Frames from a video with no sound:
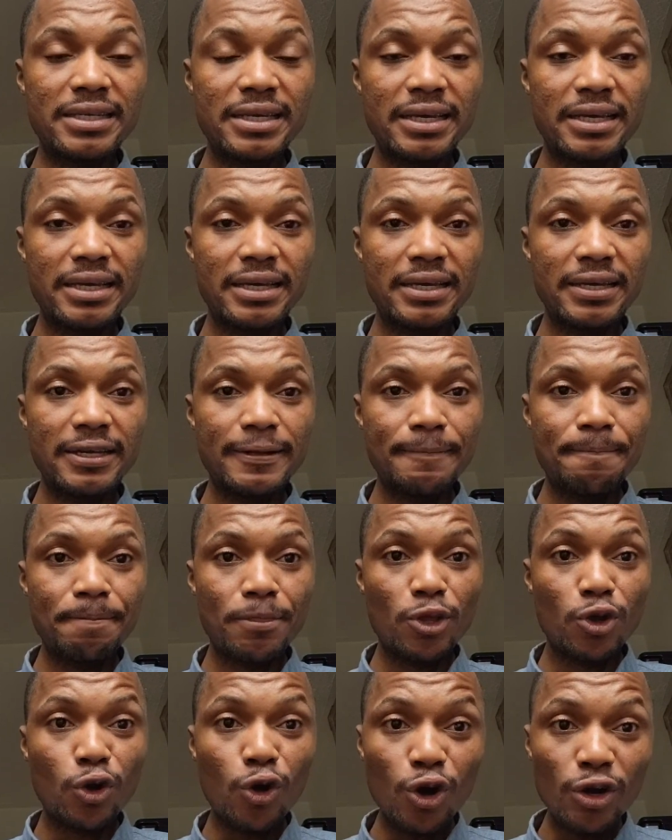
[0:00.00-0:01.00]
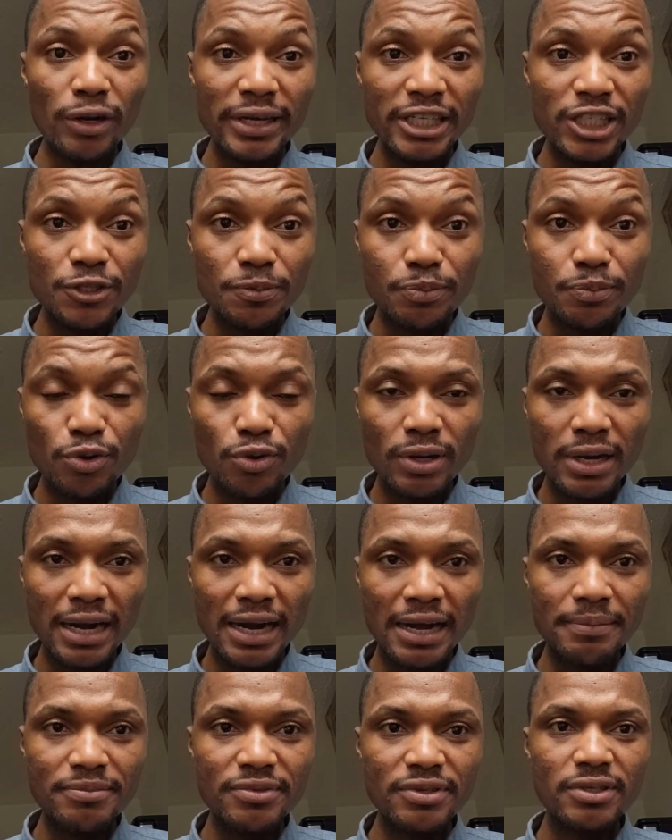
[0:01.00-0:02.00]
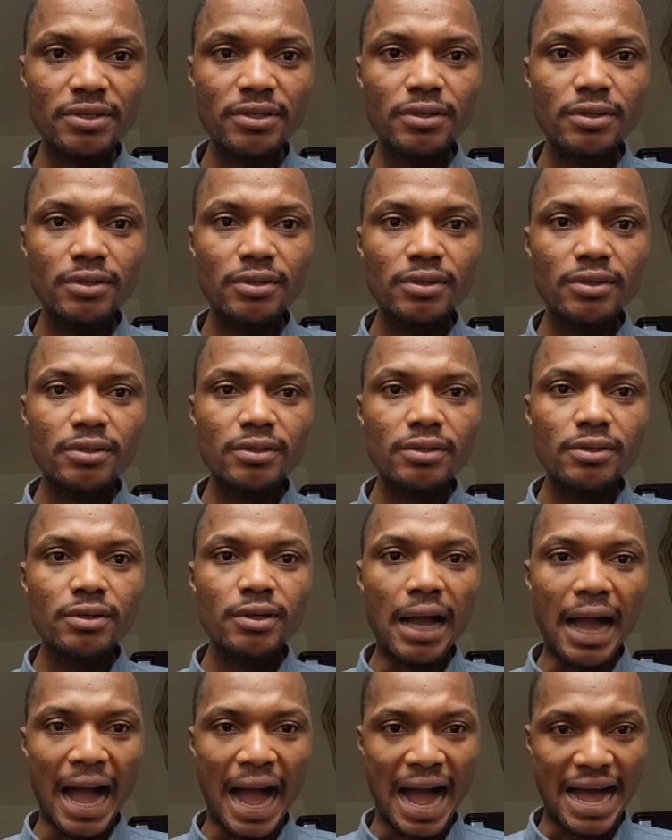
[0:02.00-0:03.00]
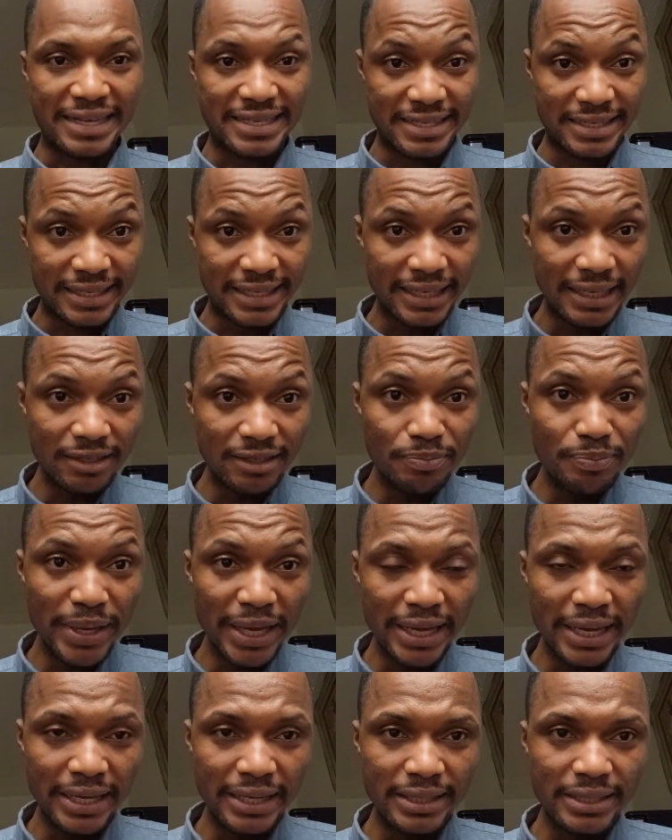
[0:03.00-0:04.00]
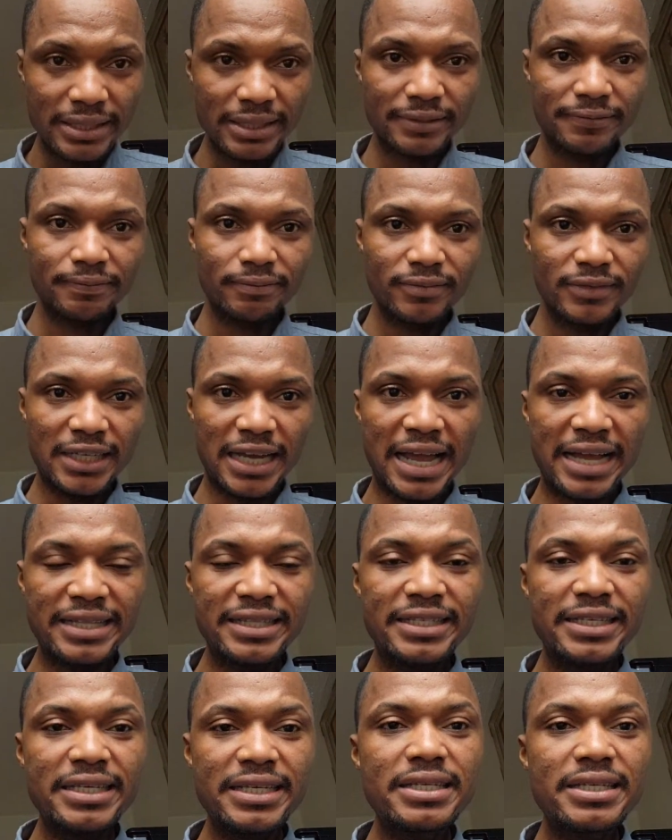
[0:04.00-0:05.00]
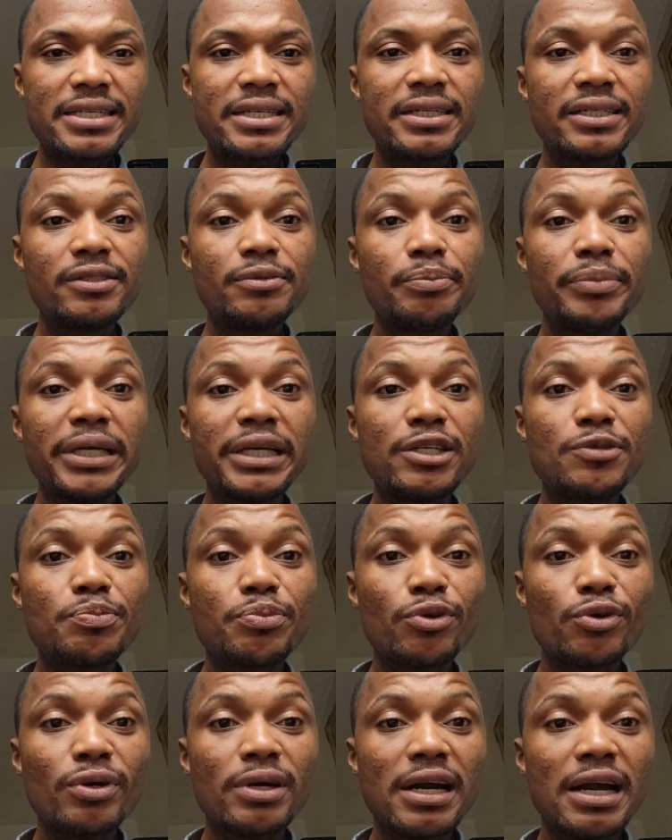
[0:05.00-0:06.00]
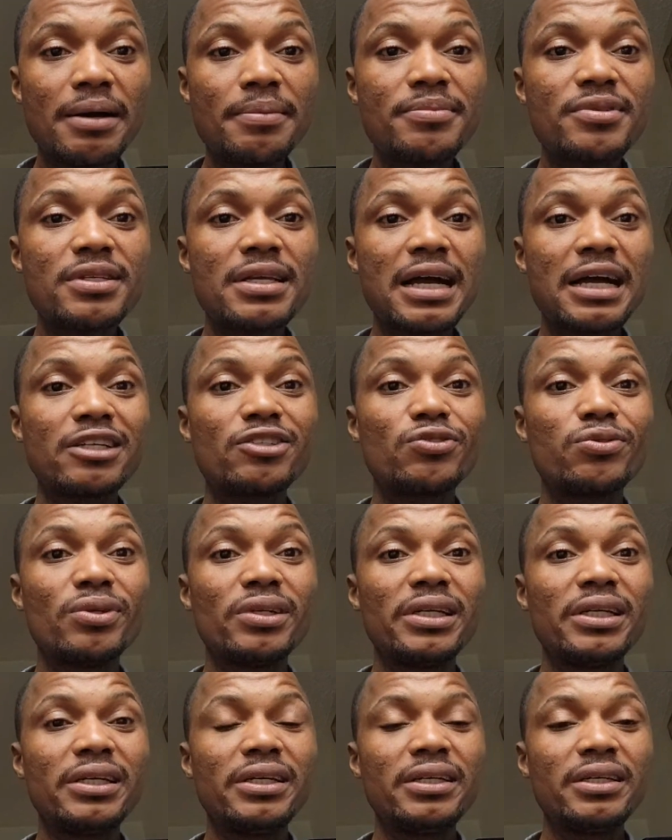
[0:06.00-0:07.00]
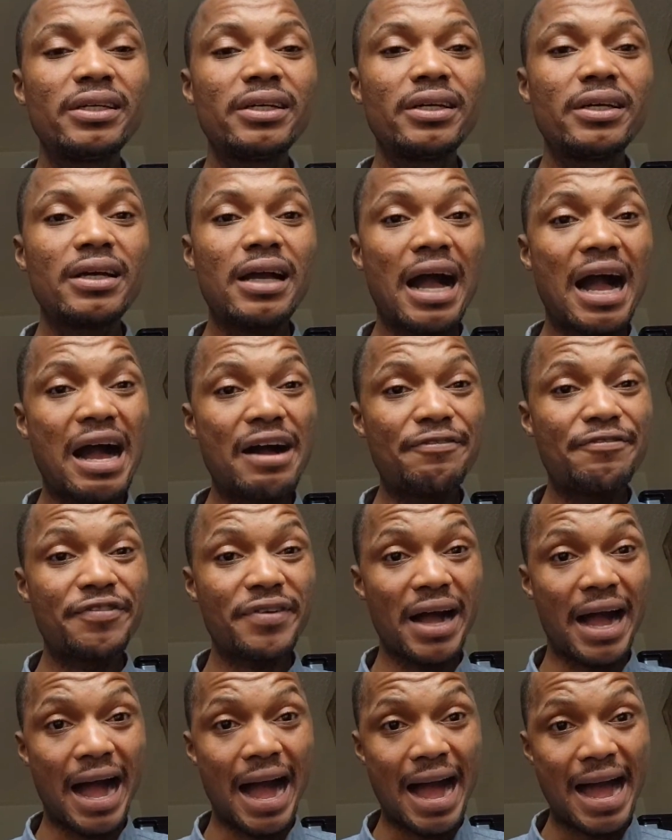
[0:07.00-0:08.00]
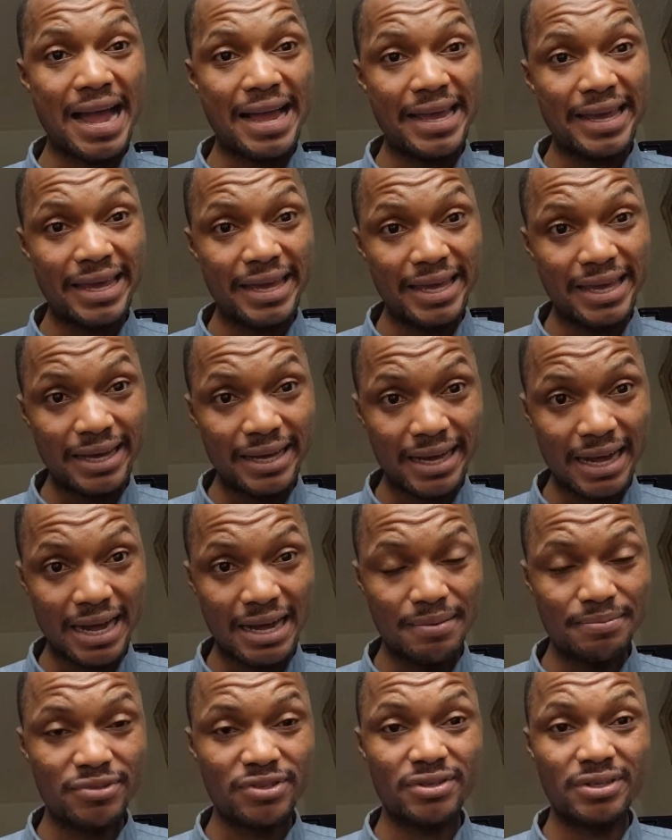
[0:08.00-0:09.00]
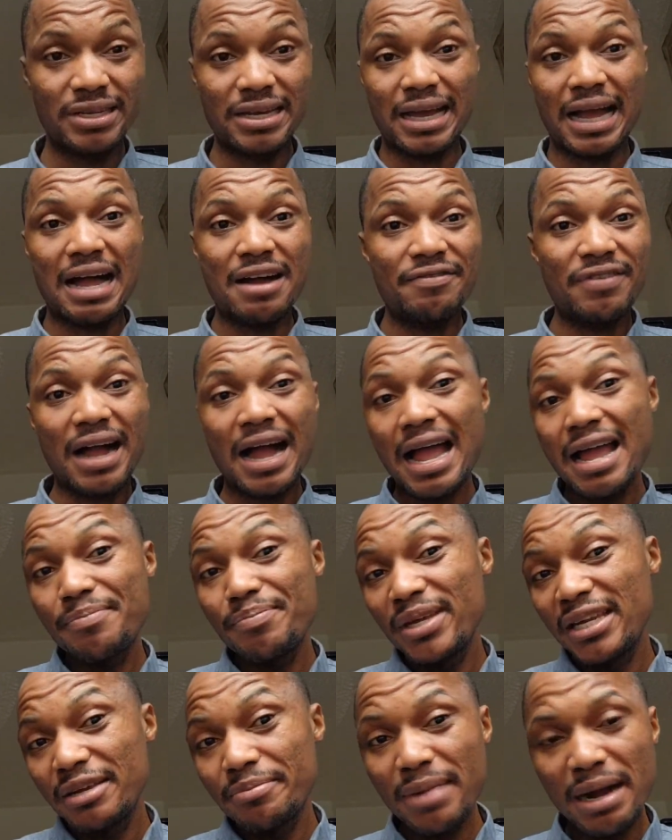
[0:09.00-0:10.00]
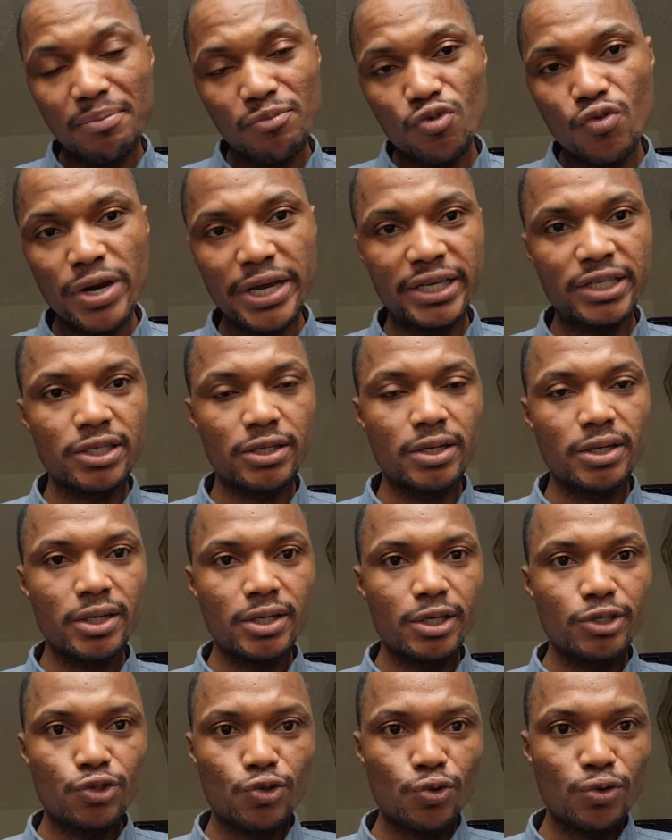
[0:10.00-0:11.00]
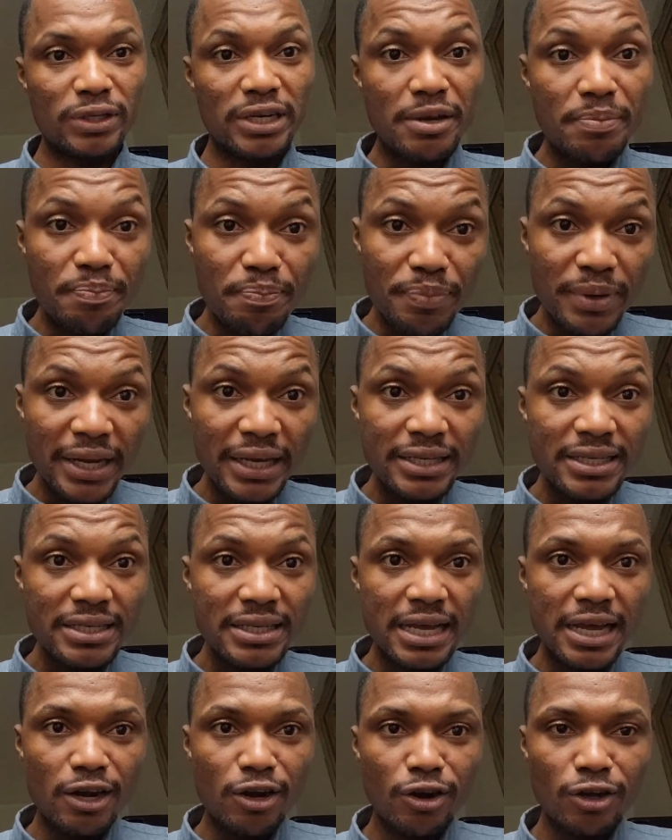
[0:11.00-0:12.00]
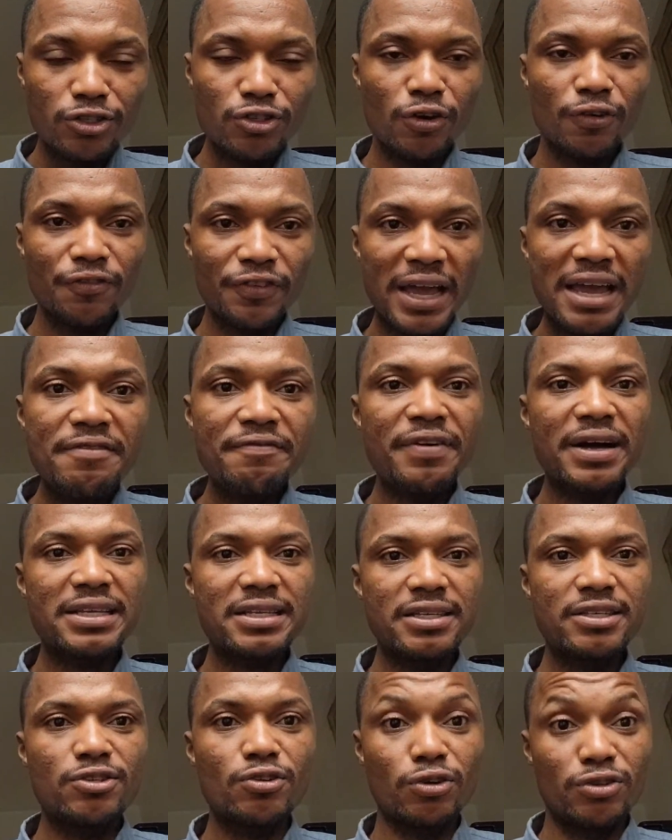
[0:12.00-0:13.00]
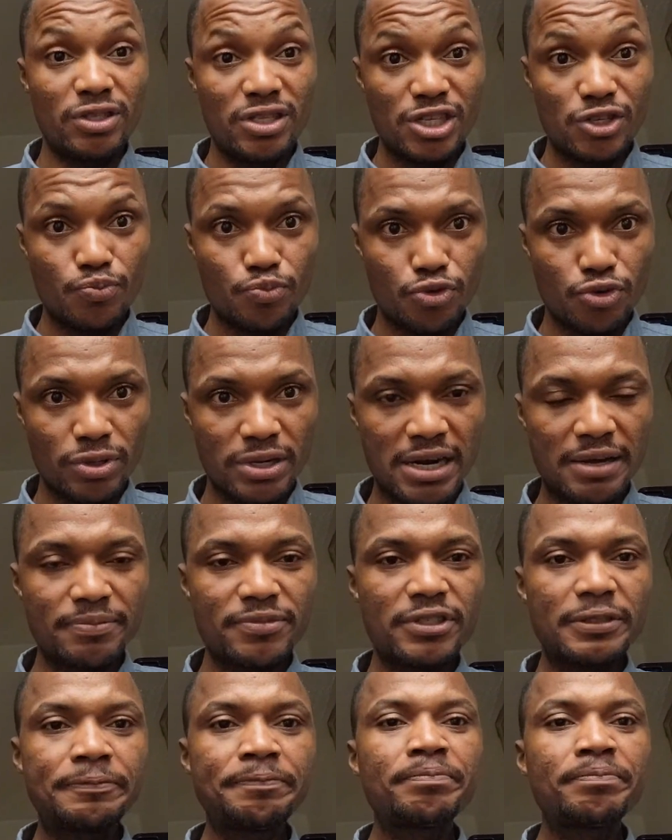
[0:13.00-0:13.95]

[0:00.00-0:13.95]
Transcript: say college programs are skill-based, and these skill-based programs actually have high incomes. They have high minimum wage, so they place a lot of emphasis on these programs.